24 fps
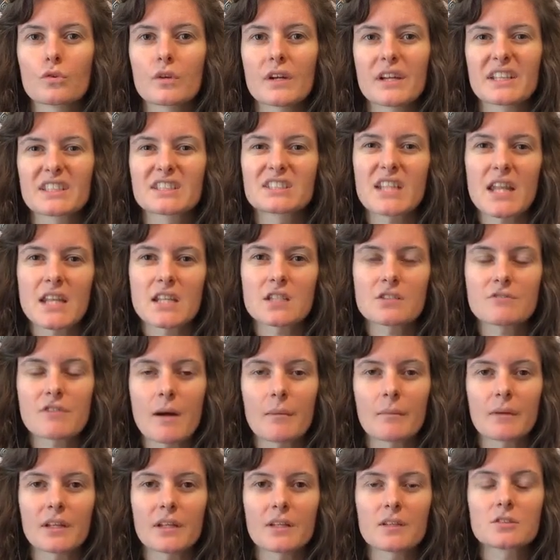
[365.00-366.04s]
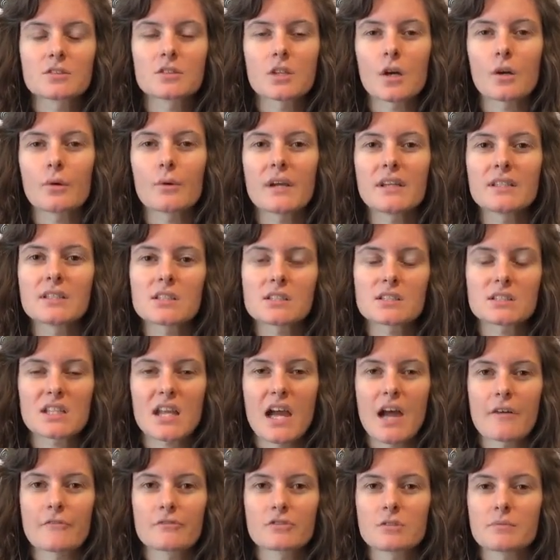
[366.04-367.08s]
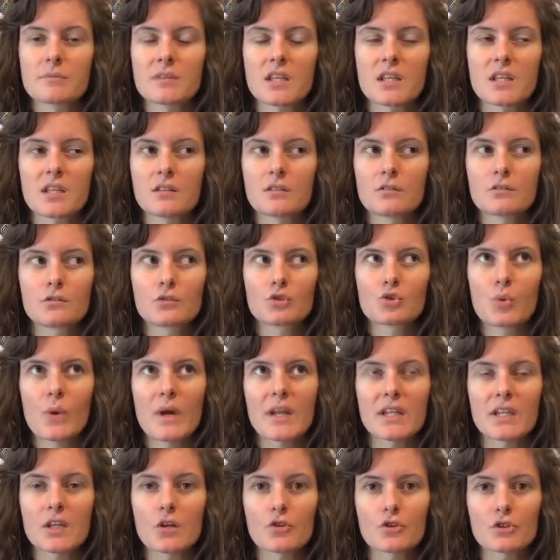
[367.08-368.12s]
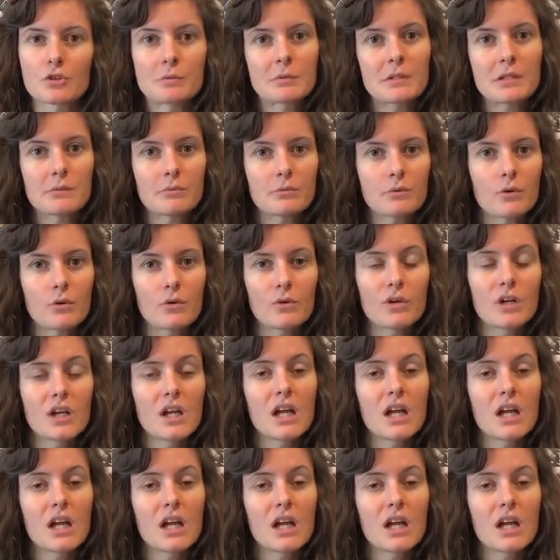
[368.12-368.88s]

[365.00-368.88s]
extended family, so it doesn't have to be 20 odd people.